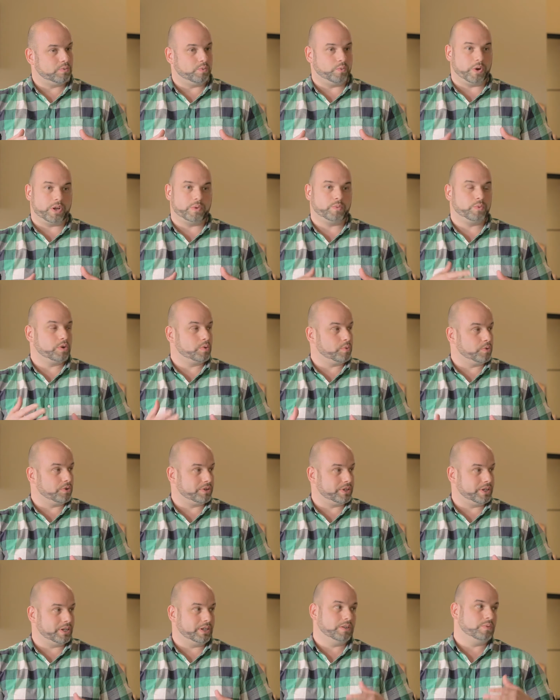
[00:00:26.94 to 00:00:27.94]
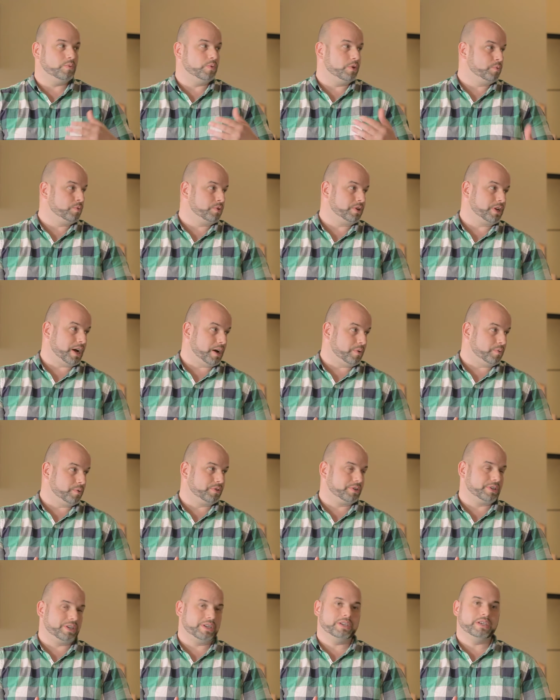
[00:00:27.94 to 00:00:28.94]
when we're working, when we're not
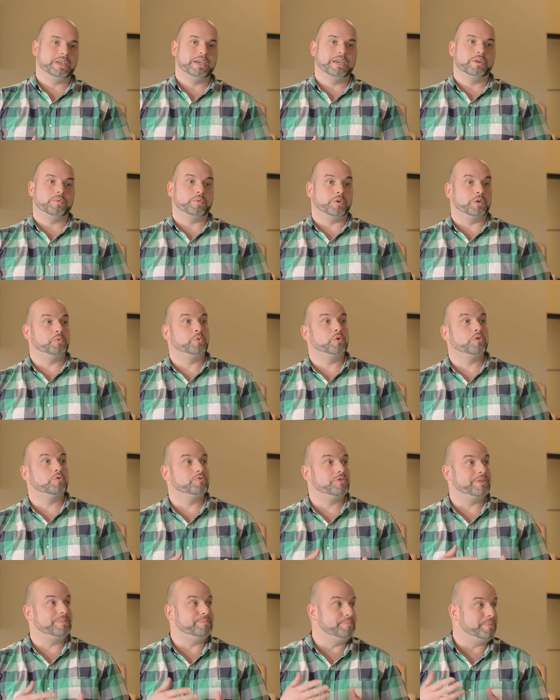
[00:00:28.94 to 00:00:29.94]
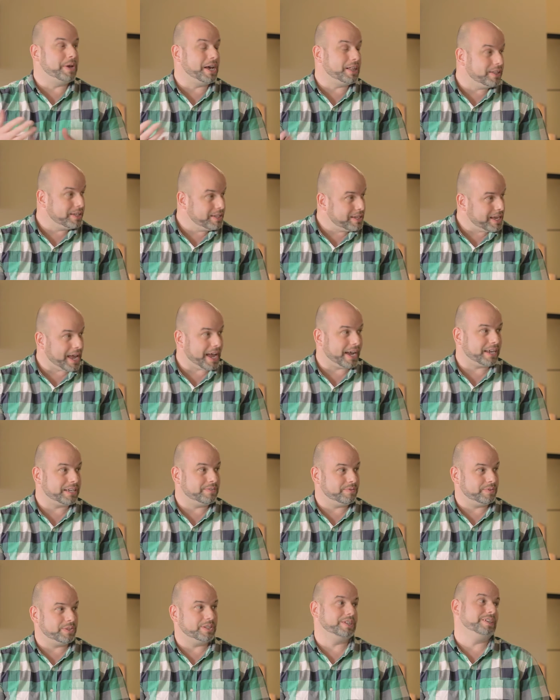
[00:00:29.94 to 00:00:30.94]
working, when we're rebelling
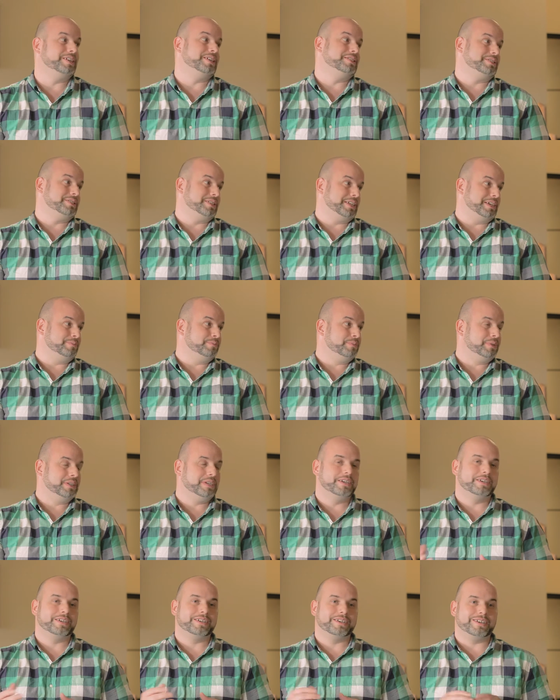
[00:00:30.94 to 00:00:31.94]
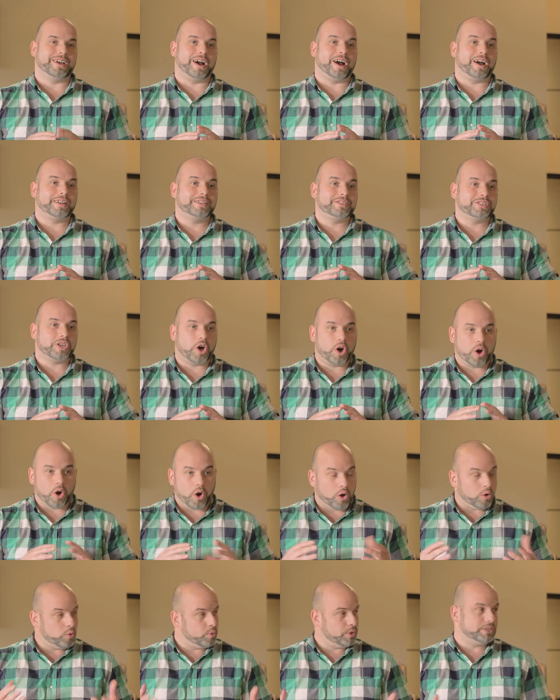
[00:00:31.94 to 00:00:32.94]
actively against Him. God is
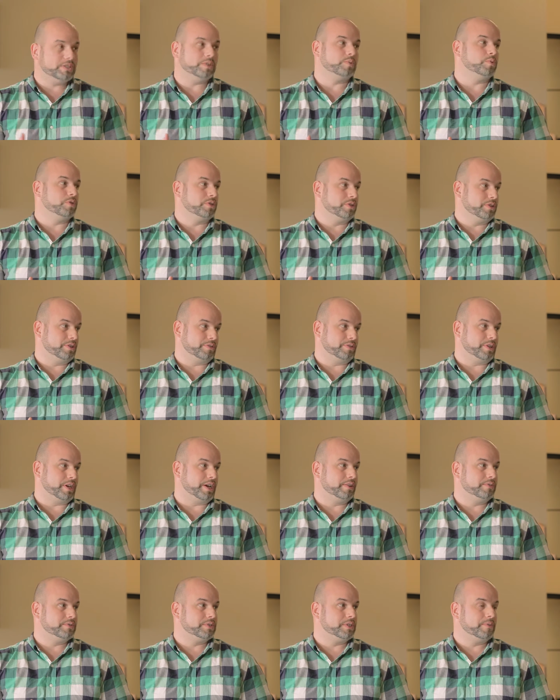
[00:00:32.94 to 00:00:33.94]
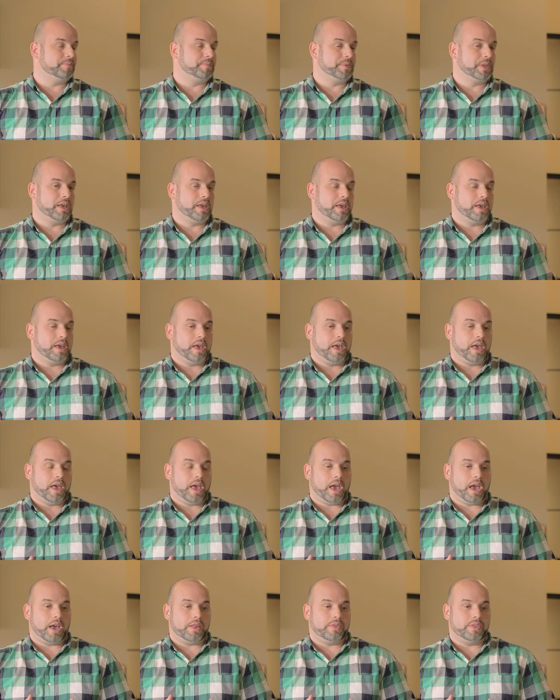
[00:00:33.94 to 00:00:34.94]
always at work in our lives.
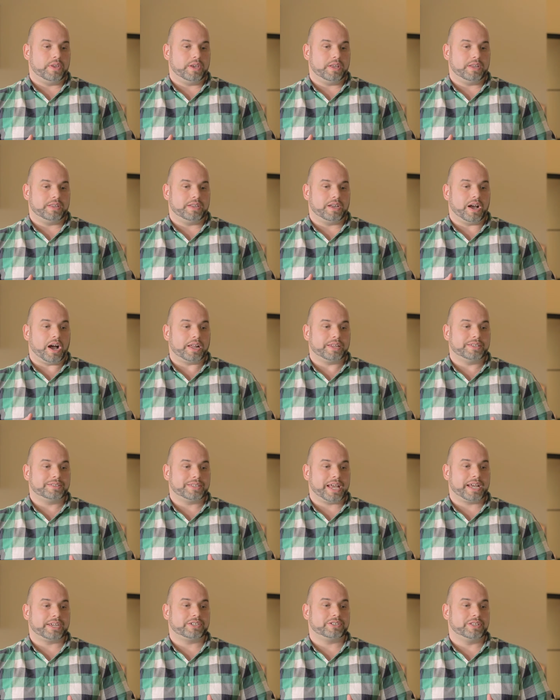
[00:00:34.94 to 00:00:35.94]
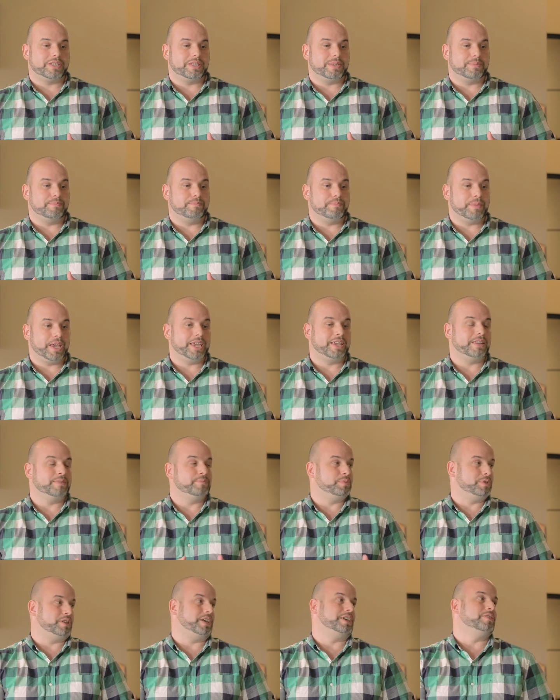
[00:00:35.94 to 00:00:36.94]
And that God is actually the
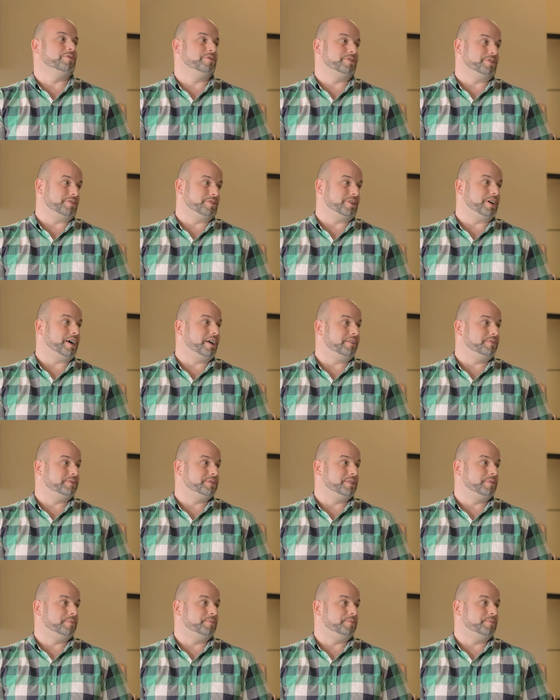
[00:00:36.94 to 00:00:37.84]
main player in our lives.